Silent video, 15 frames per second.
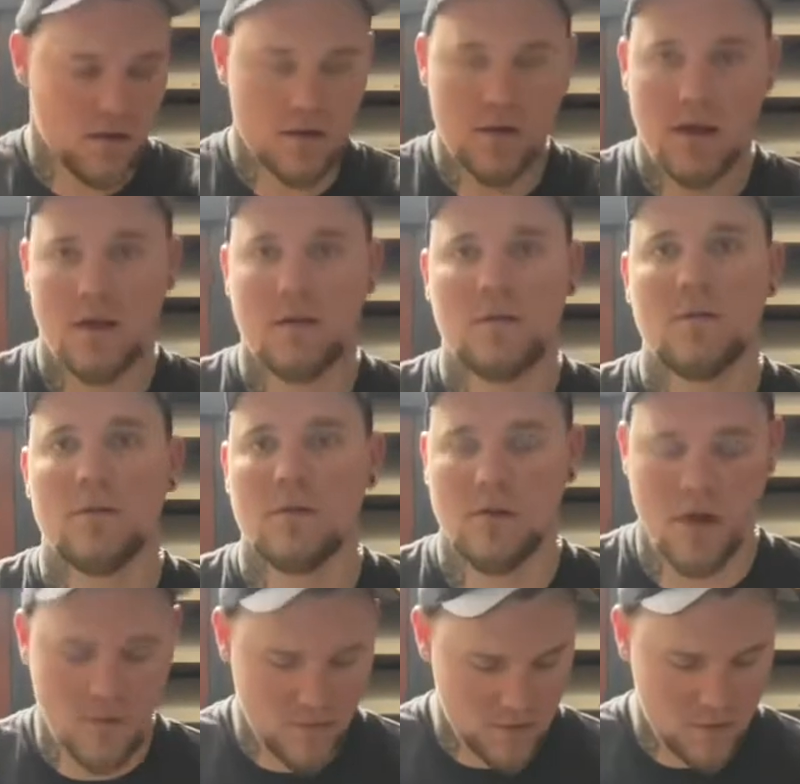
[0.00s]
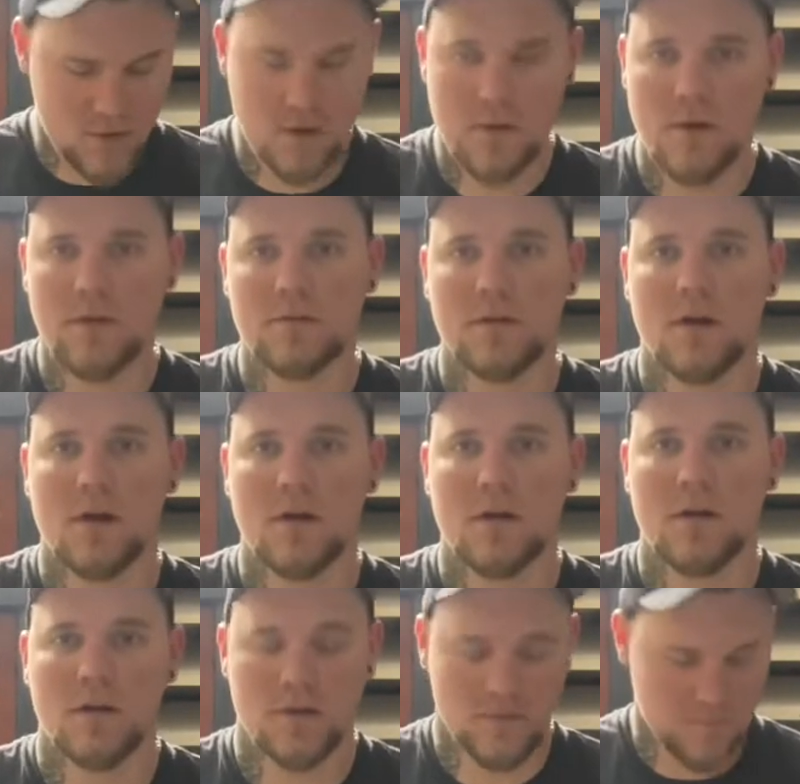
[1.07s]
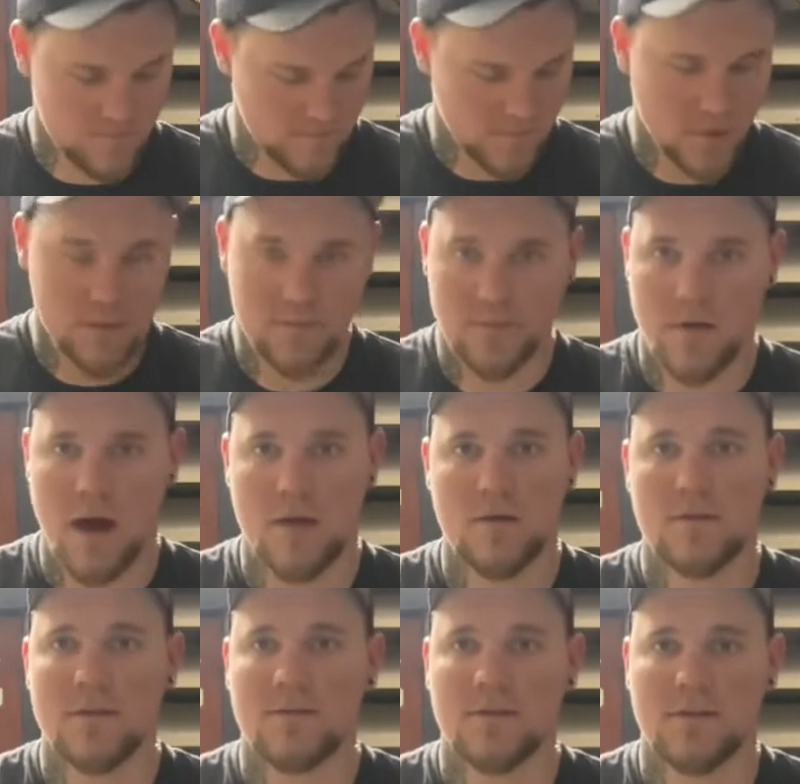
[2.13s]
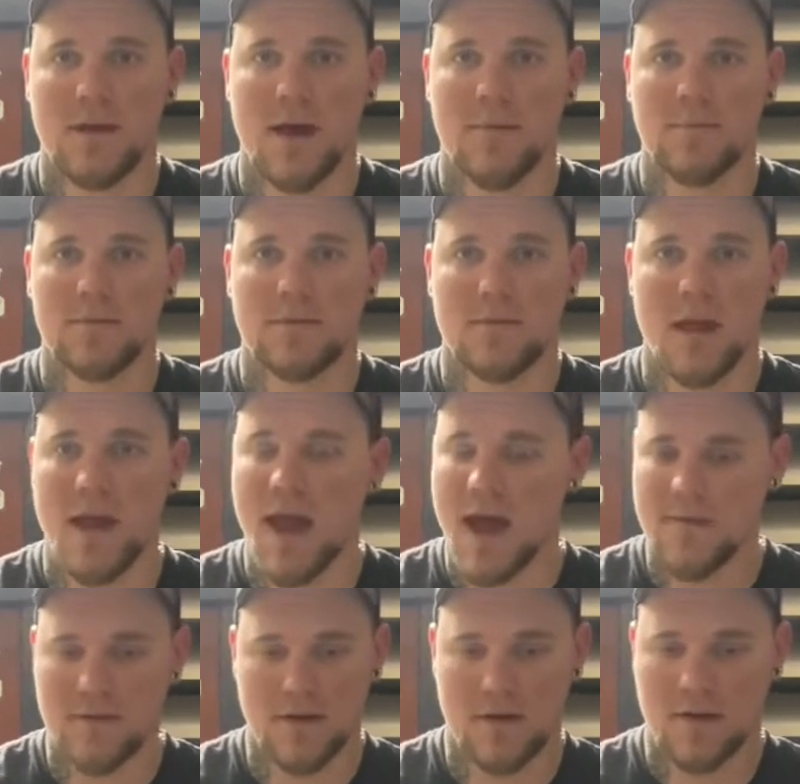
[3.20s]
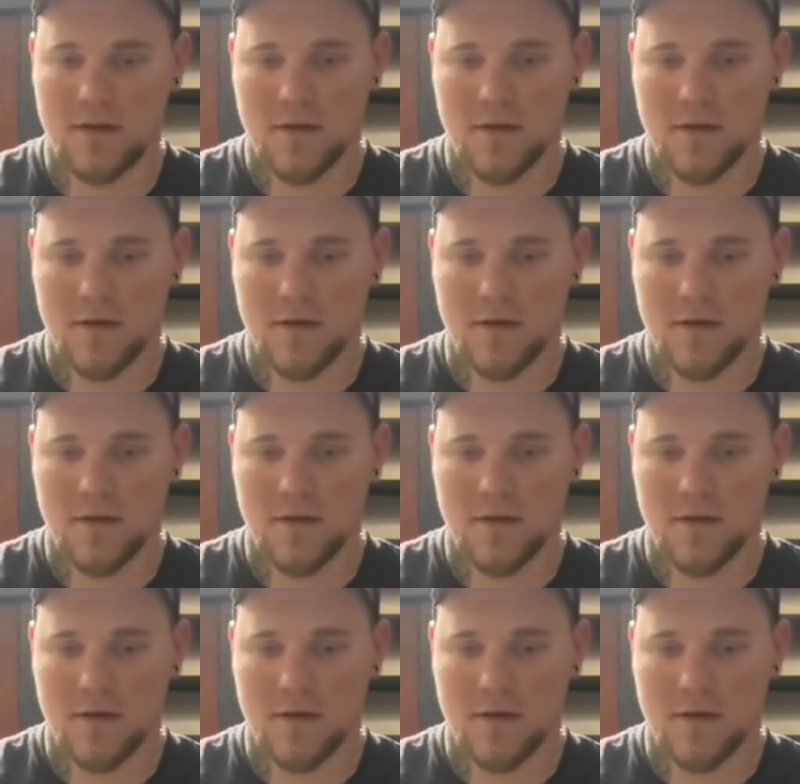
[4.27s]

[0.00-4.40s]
Get go on to USARK follow the steps. They have it